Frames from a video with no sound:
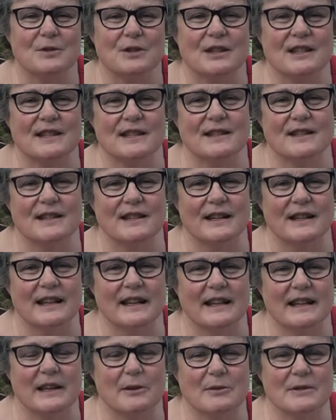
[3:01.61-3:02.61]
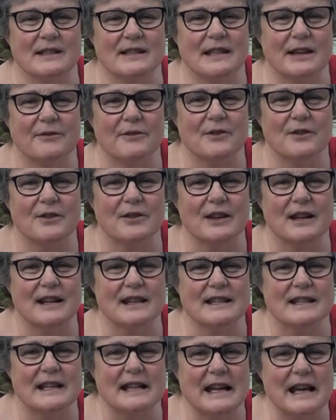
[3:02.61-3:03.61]
Jesus dying, there were several
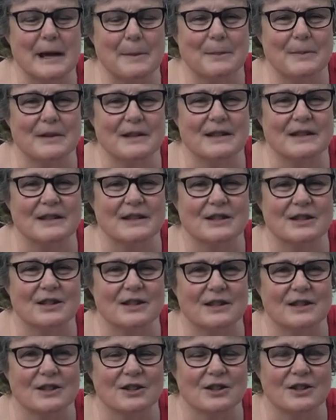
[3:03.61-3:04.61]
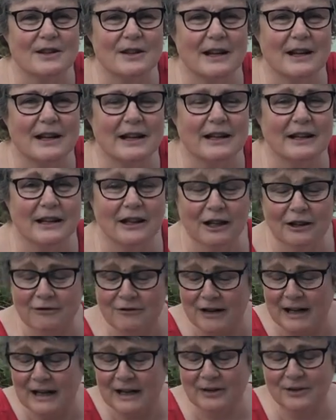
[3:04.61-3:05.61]
things that happened to,
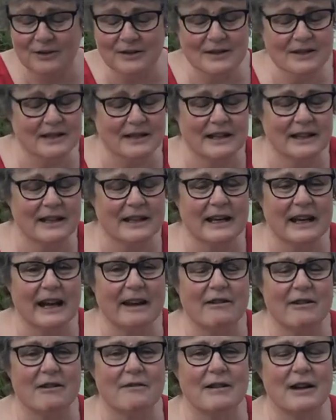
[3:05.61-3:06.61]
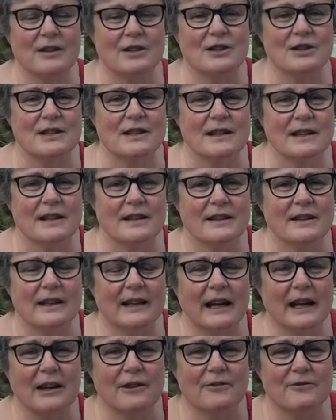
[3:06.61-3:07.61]
around in the area around
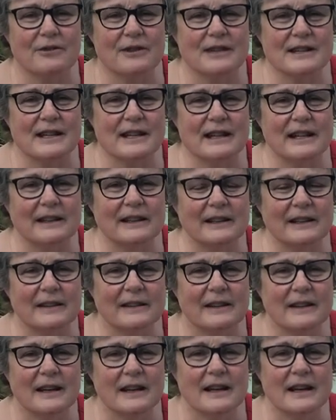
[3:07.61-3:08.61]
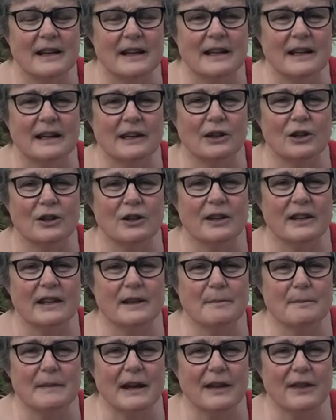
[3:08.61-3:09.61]
Calvary's Hill. Look
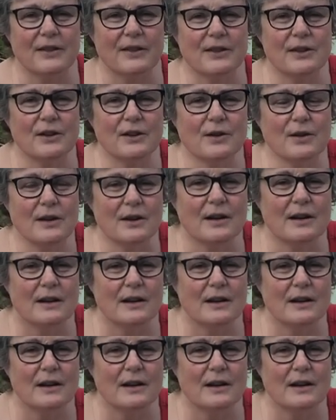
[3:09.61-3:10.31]
in Matthew,